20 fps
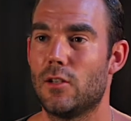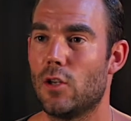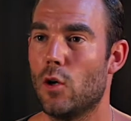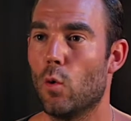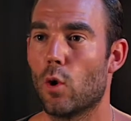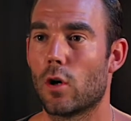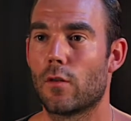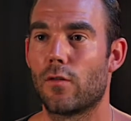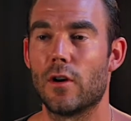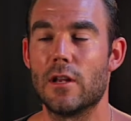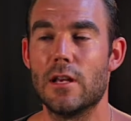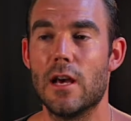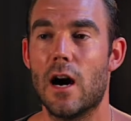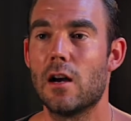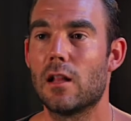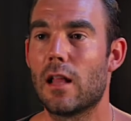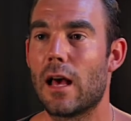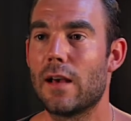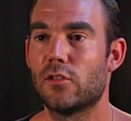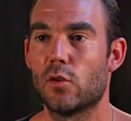to work for
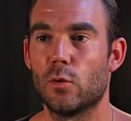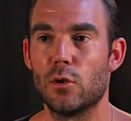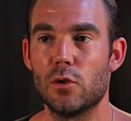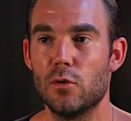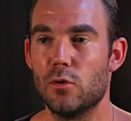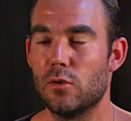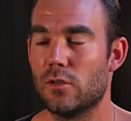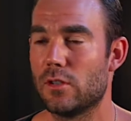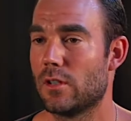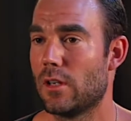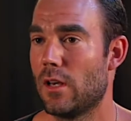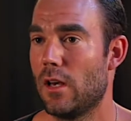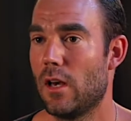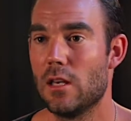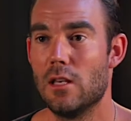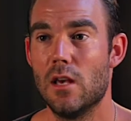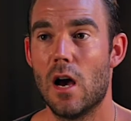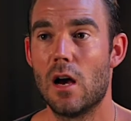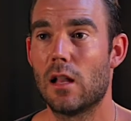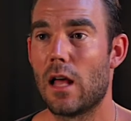Young Life, so we use
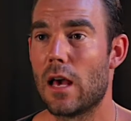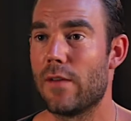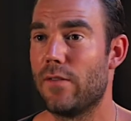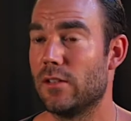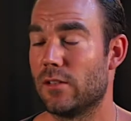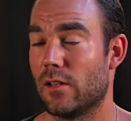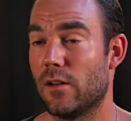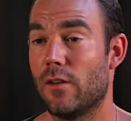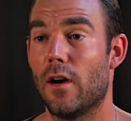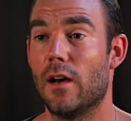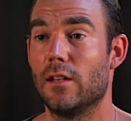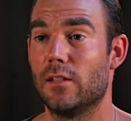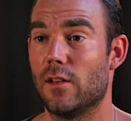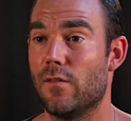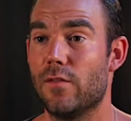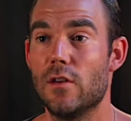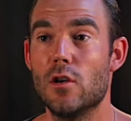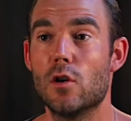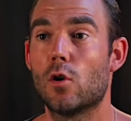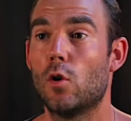Young Life as, an, as a
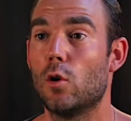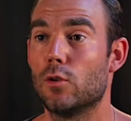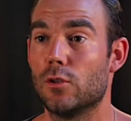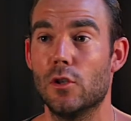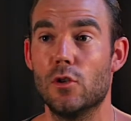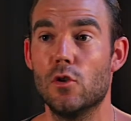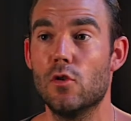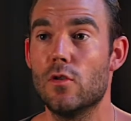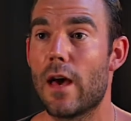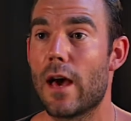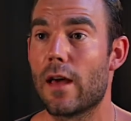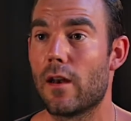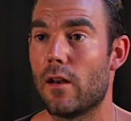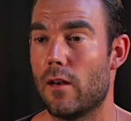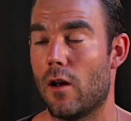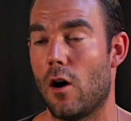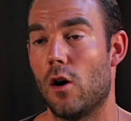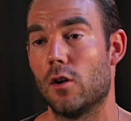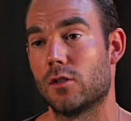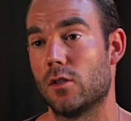vehicle to do that,
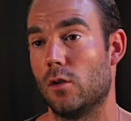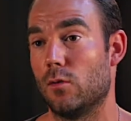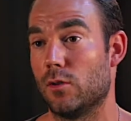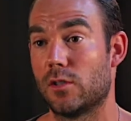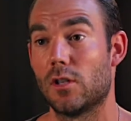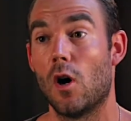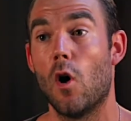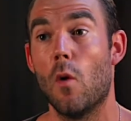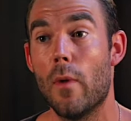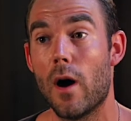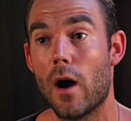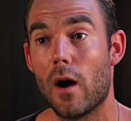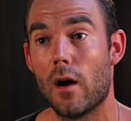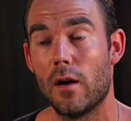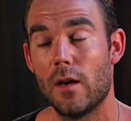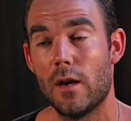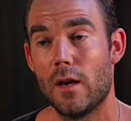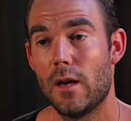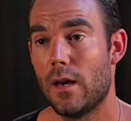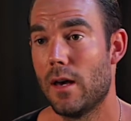and also SOMA.
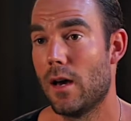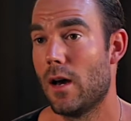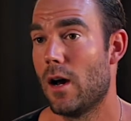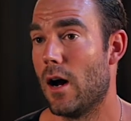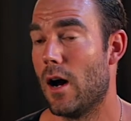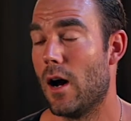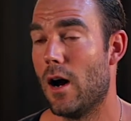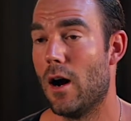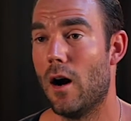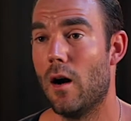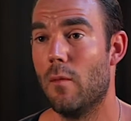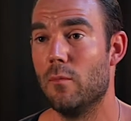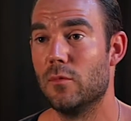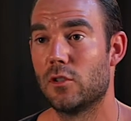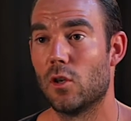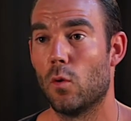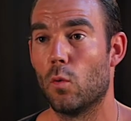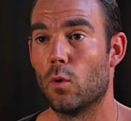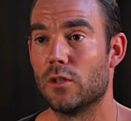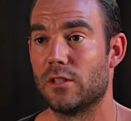Um,
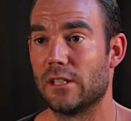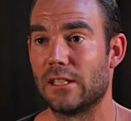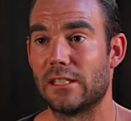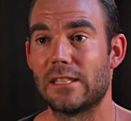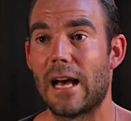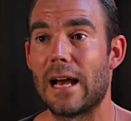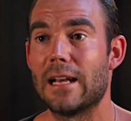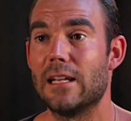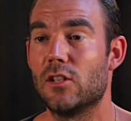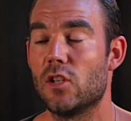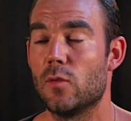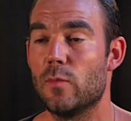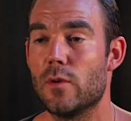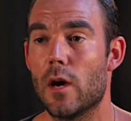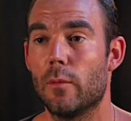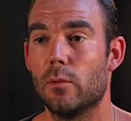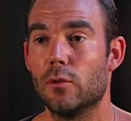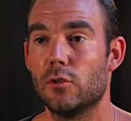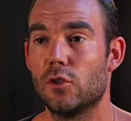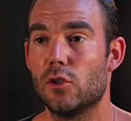so we're just excited to be
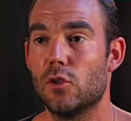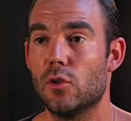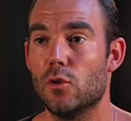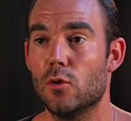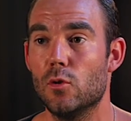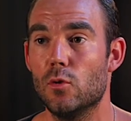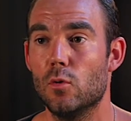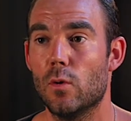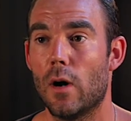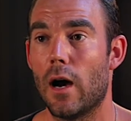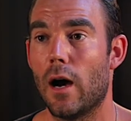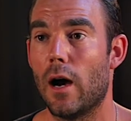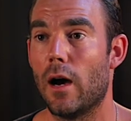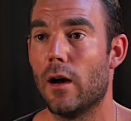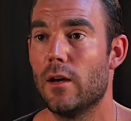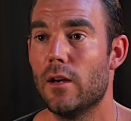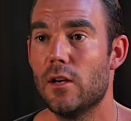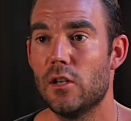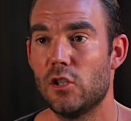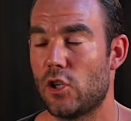able to
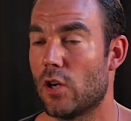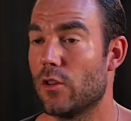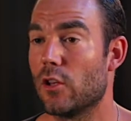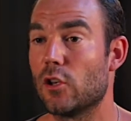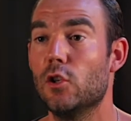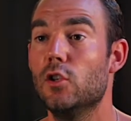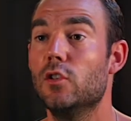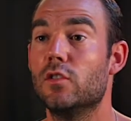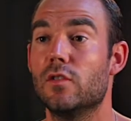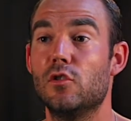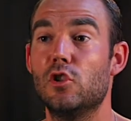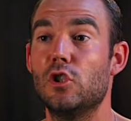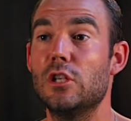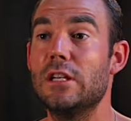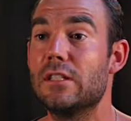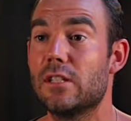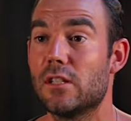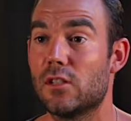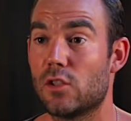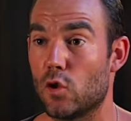uh, share the good news of
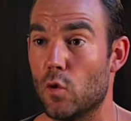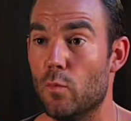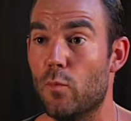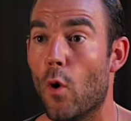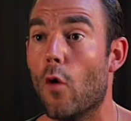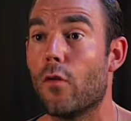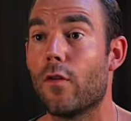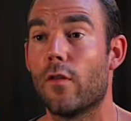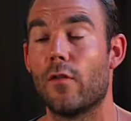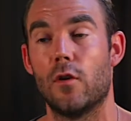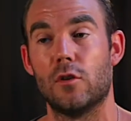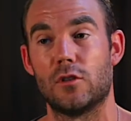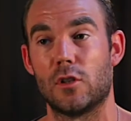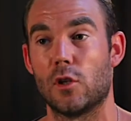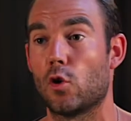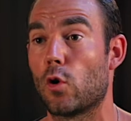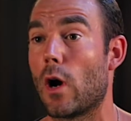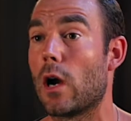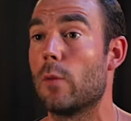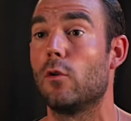Jesus through both of those
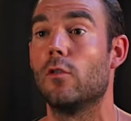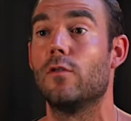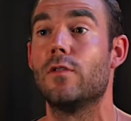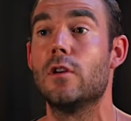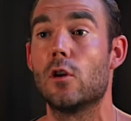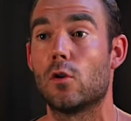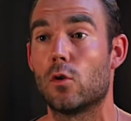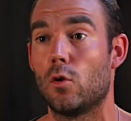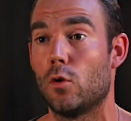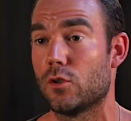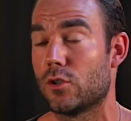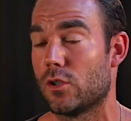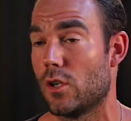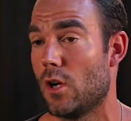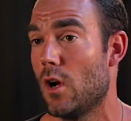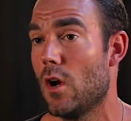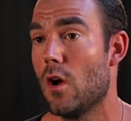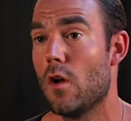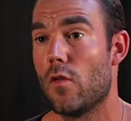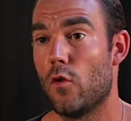incredible vehicles,
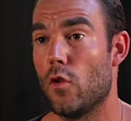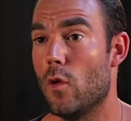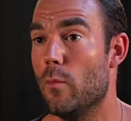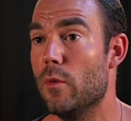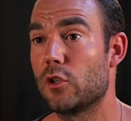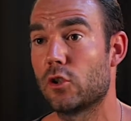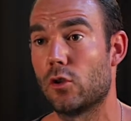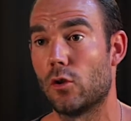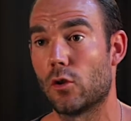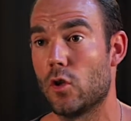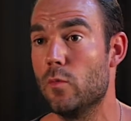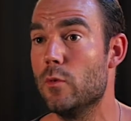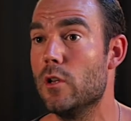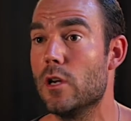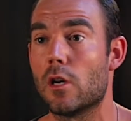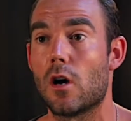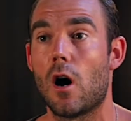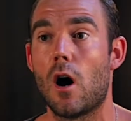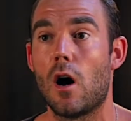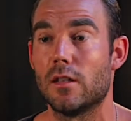through the missional
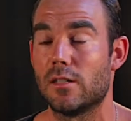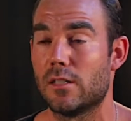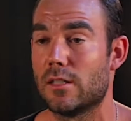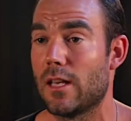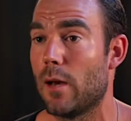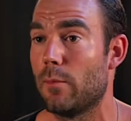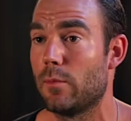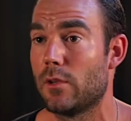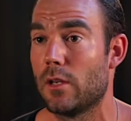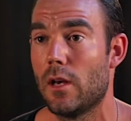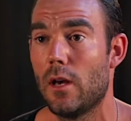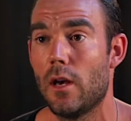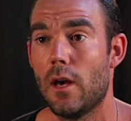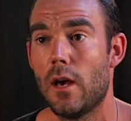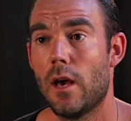community concept,